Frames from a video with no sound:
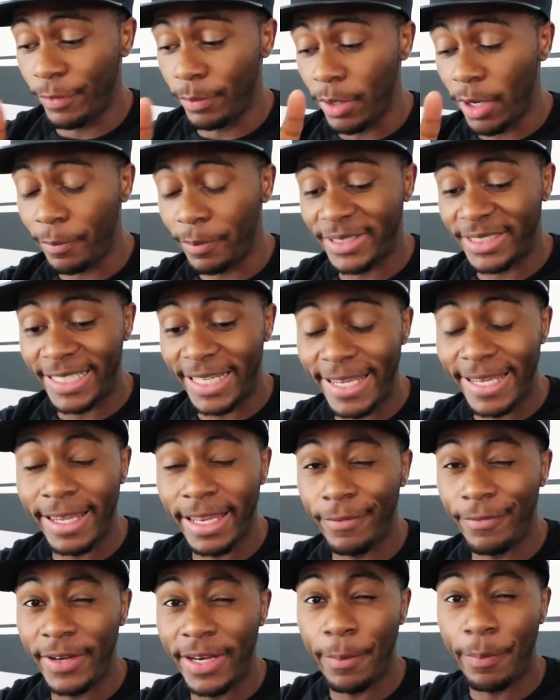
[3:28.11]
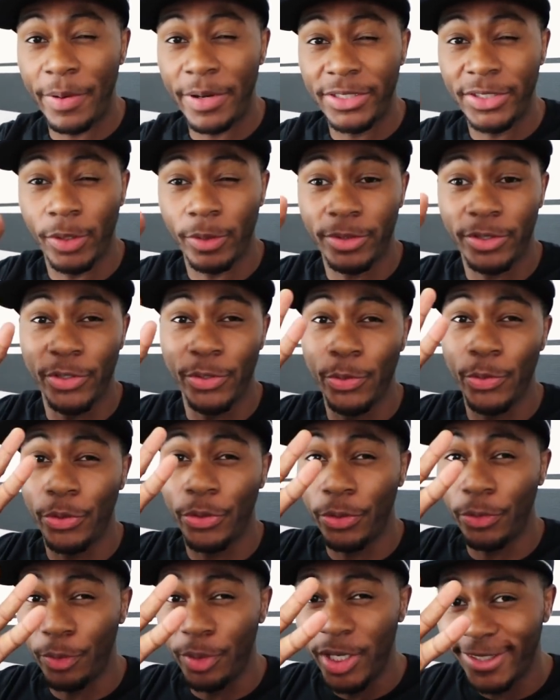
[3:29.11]
if I'm not mistaken, I think that brings us up to
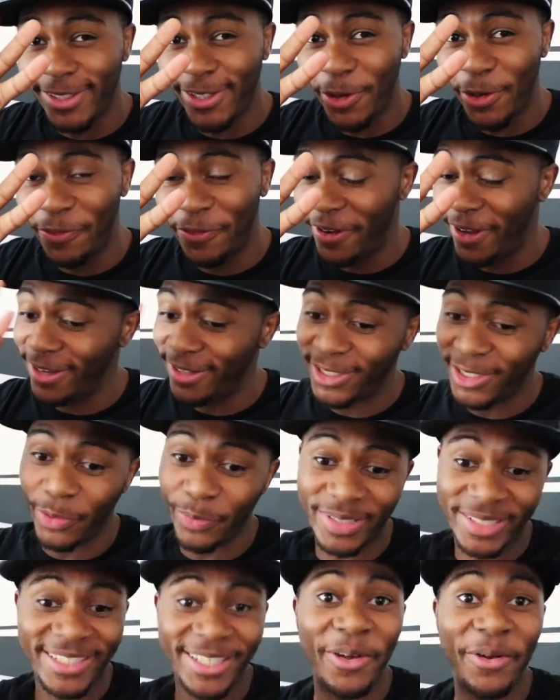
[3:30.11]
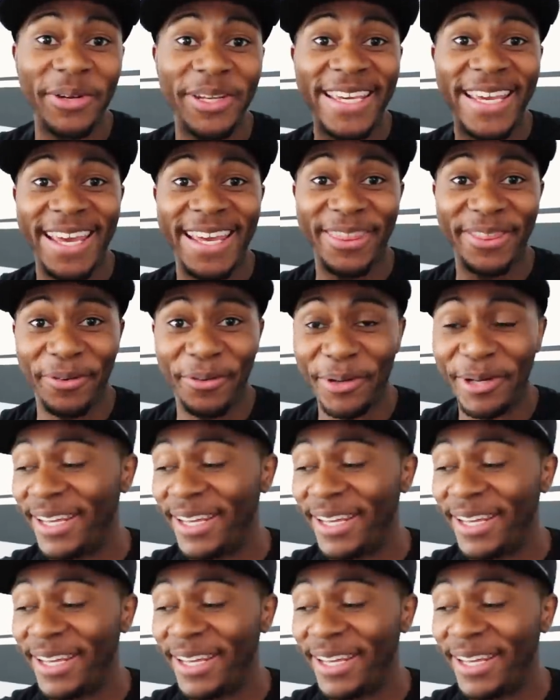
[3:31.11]
three so far, so we're slowly getting through